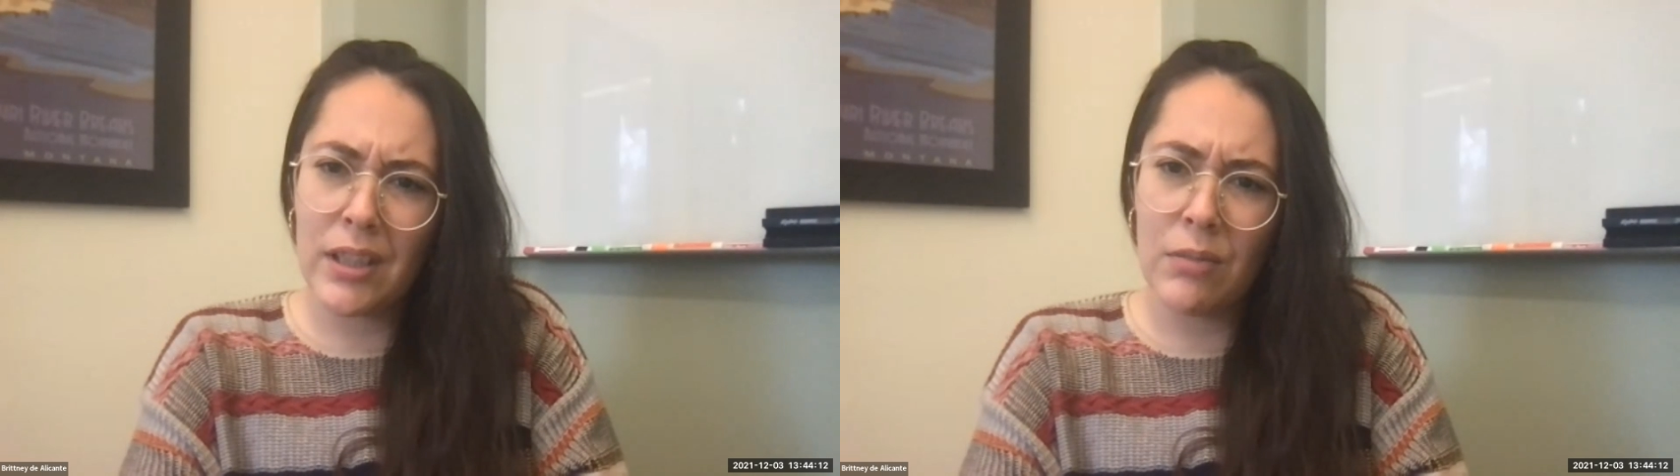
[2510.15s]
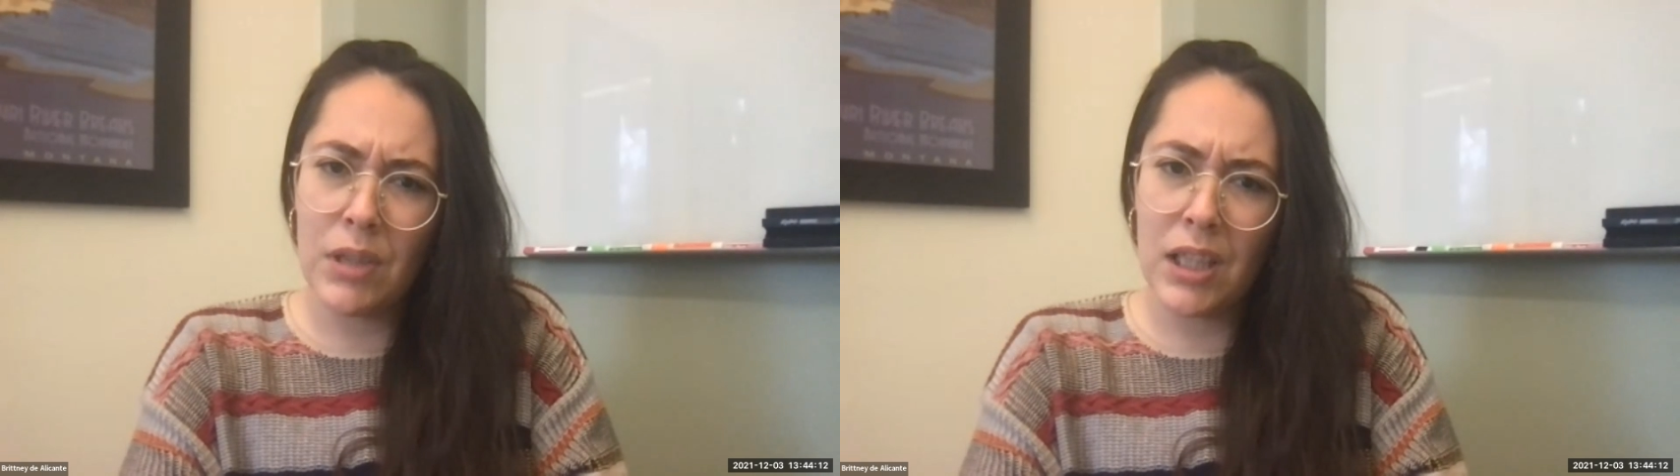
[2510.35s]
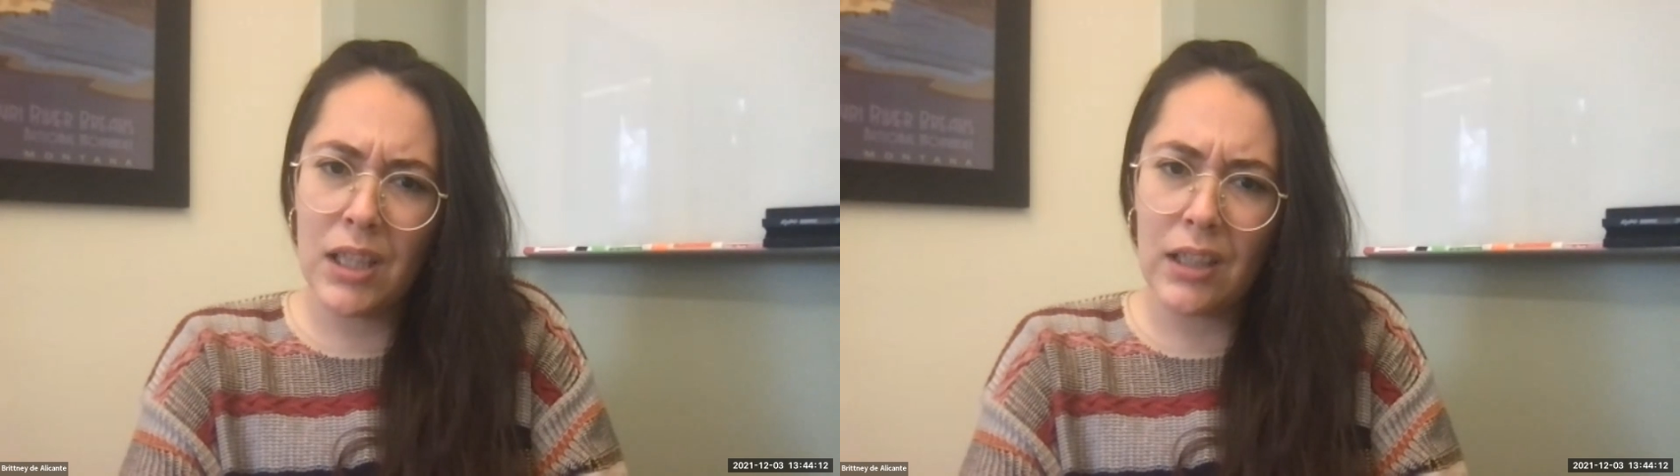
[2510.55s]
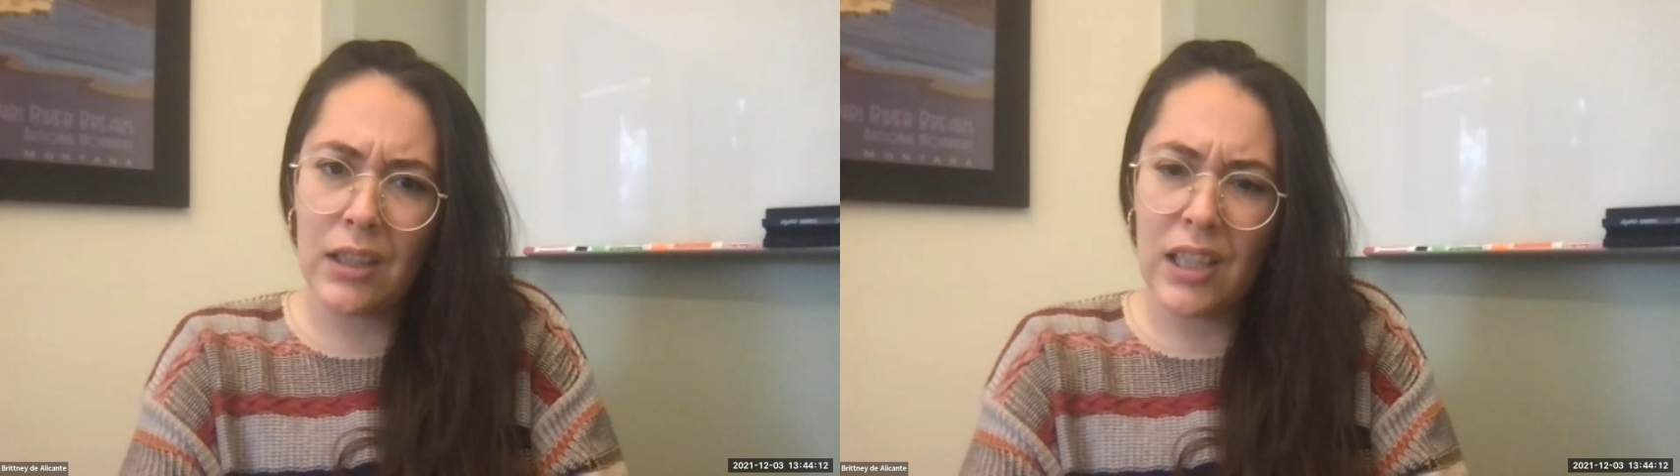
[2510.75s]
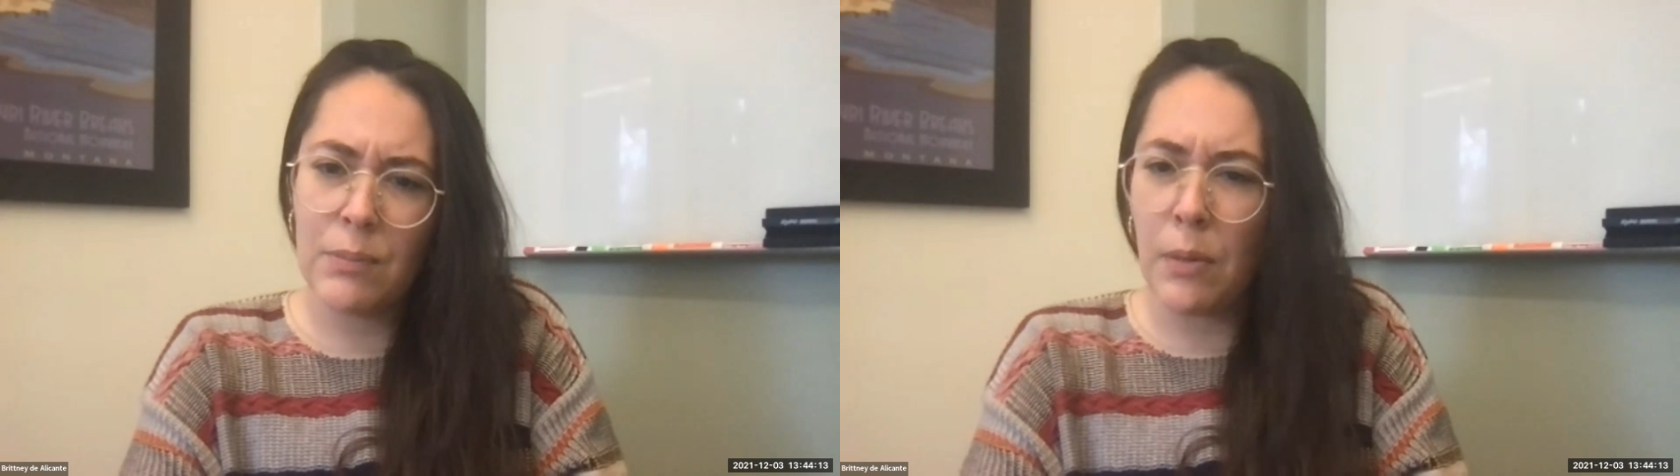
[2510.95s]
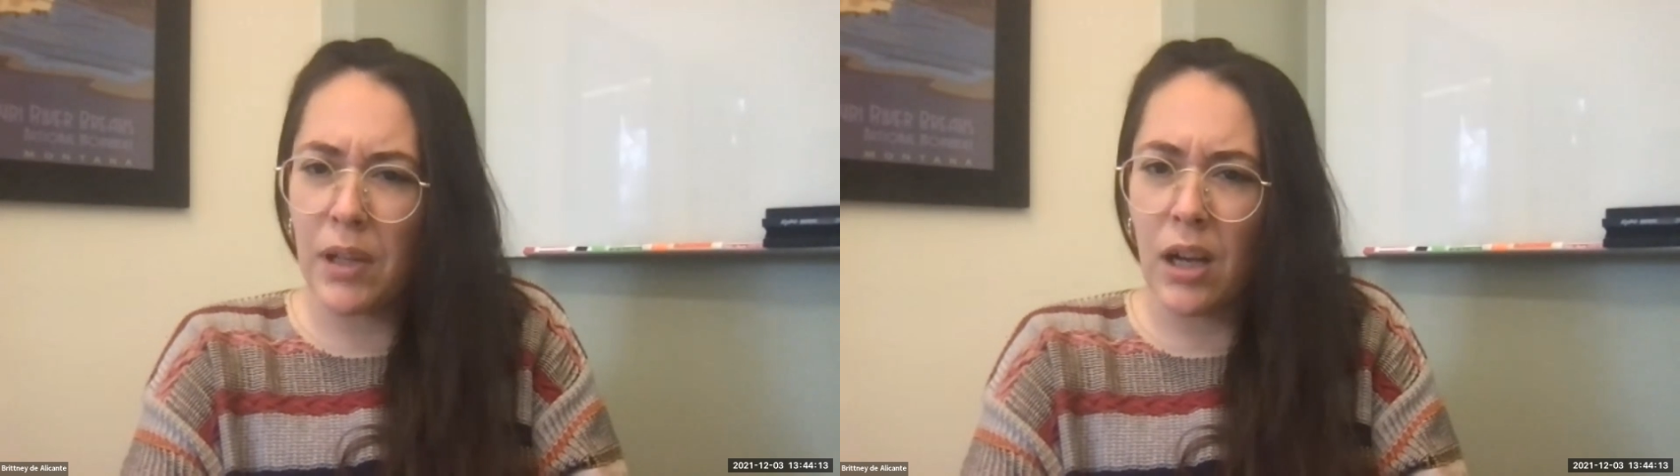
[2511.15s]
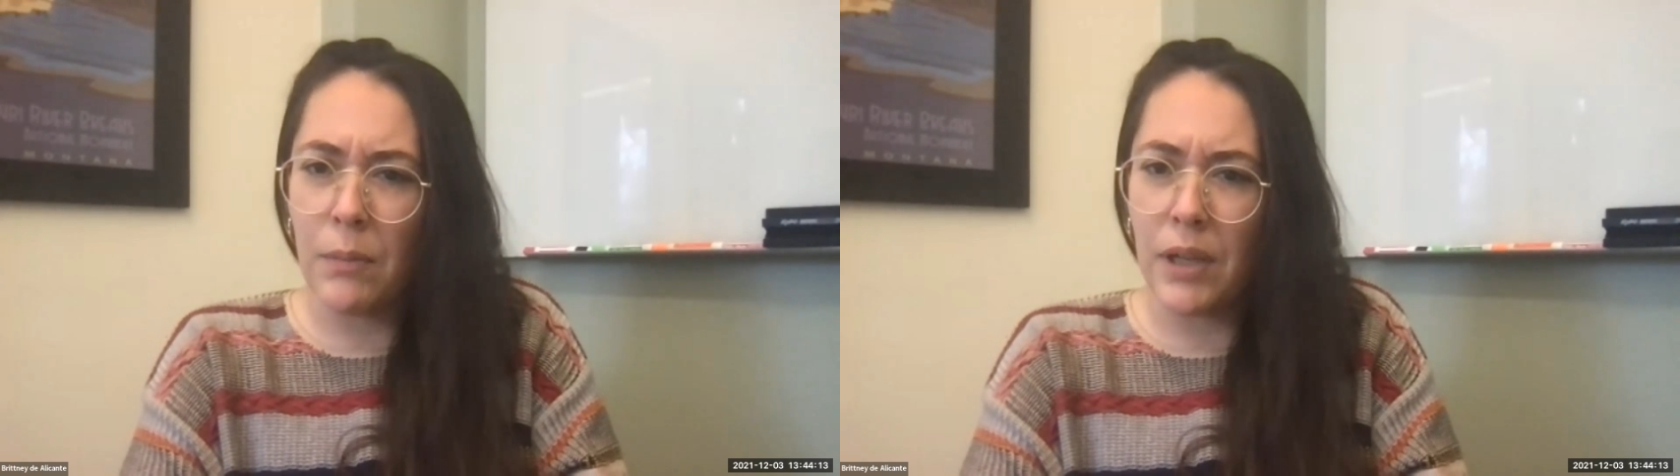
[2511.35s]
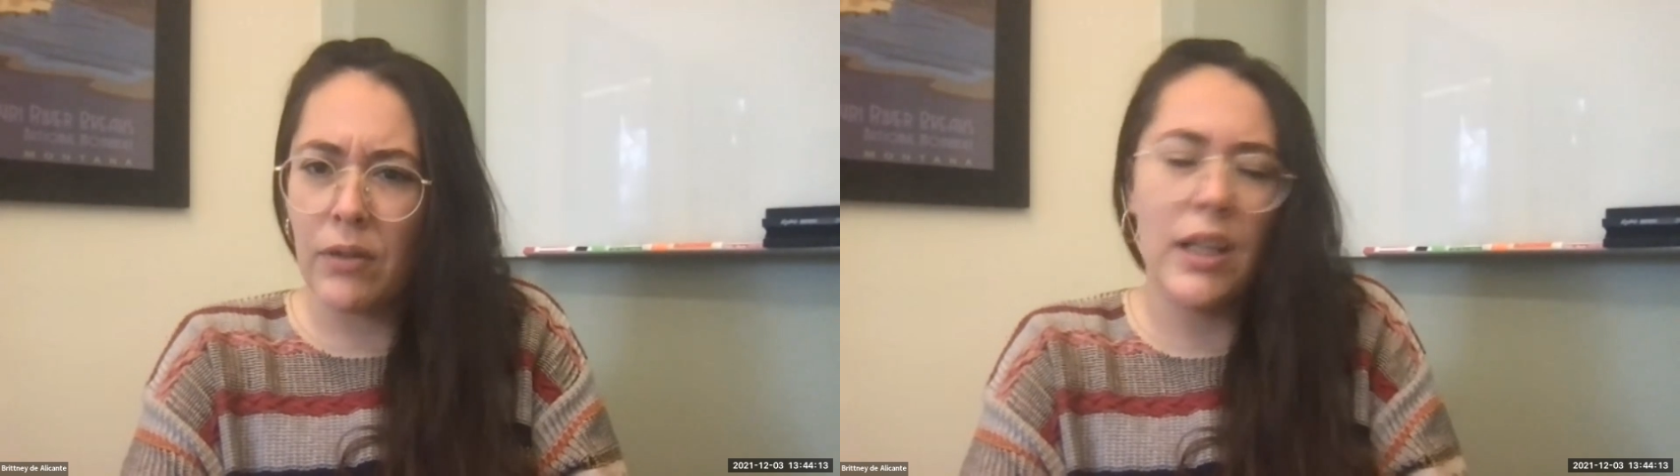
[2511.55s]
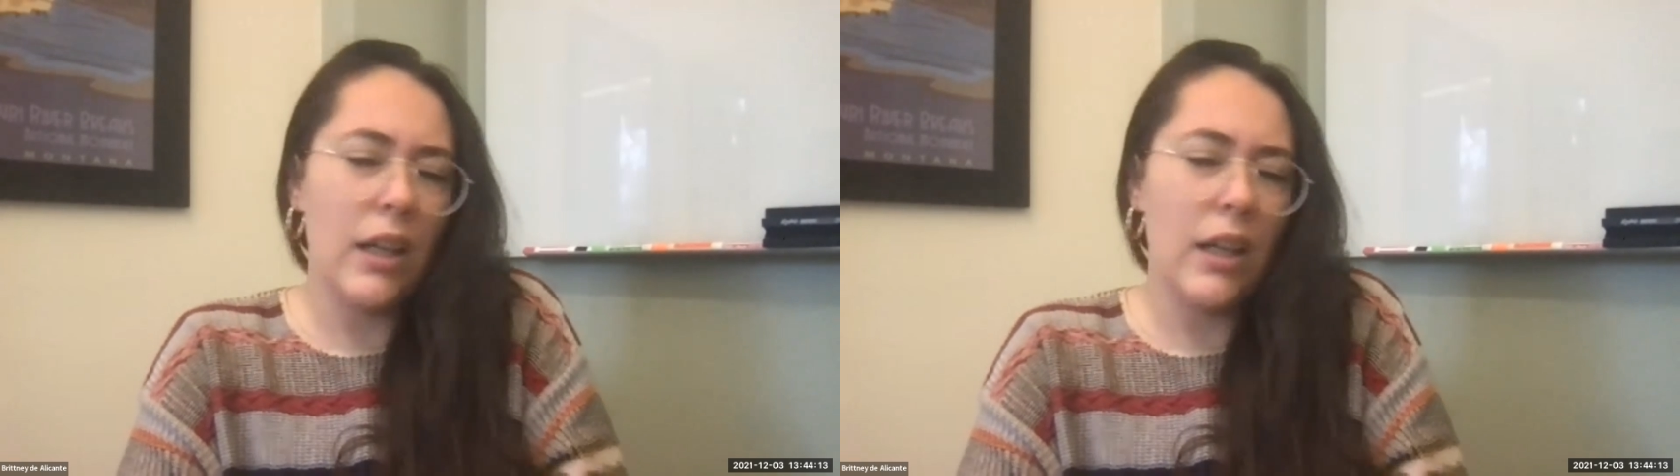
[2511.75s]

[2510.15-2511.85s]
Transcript: committee? It's a public comment, right?